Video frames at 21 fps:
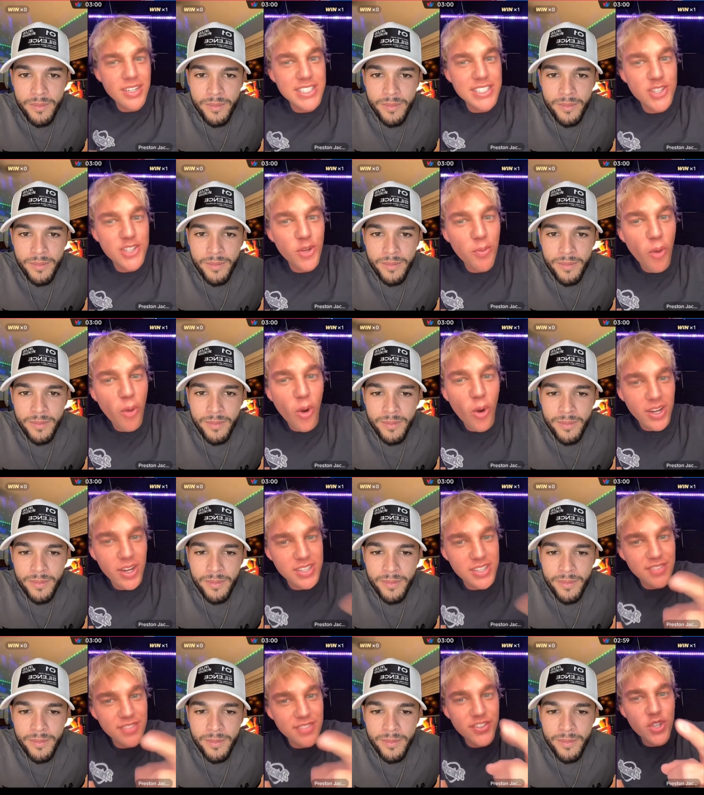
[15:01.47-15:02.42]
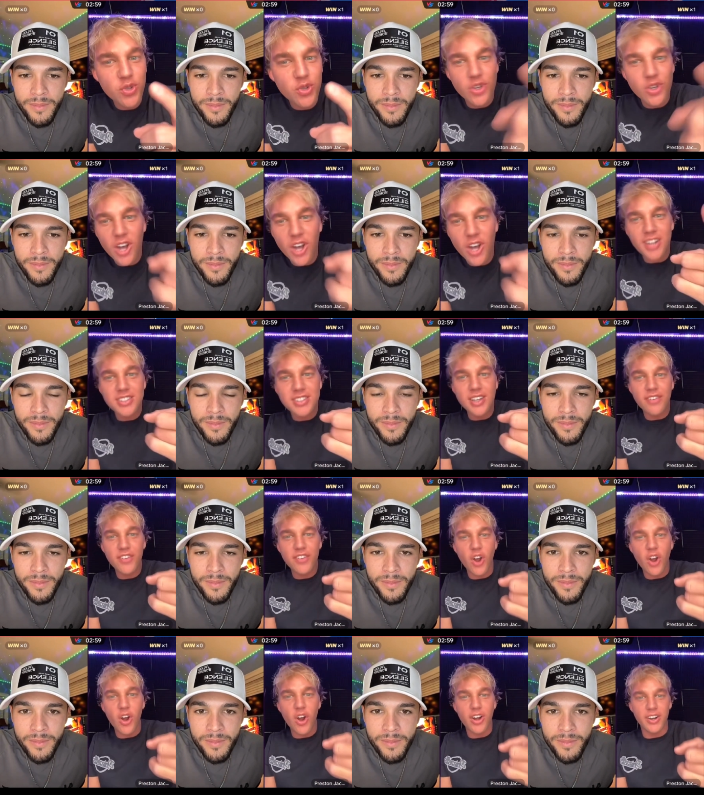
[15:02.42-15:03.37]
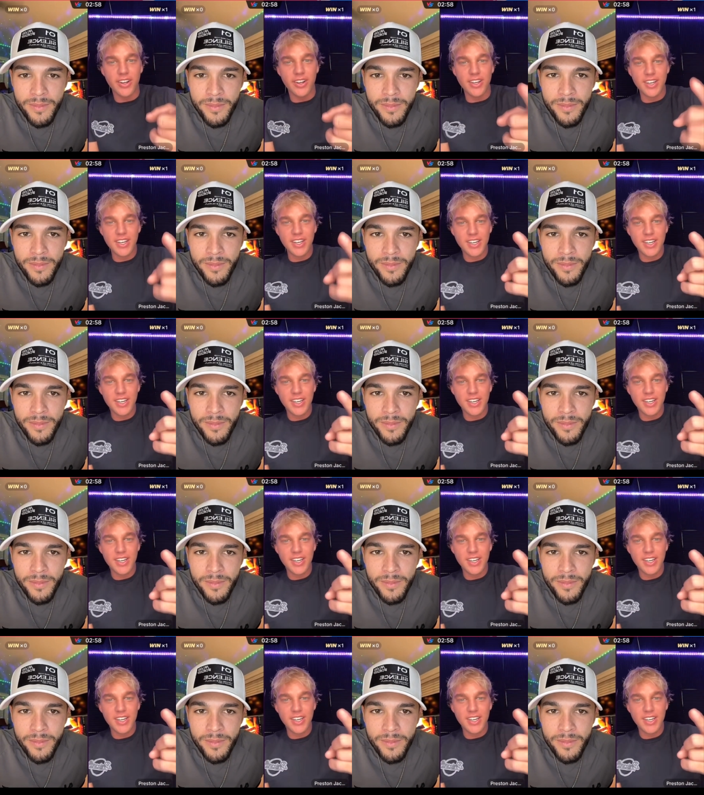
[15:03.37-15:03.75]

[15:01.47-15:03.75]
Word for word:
Speaker 1: need two more because of you. You caught us off guard,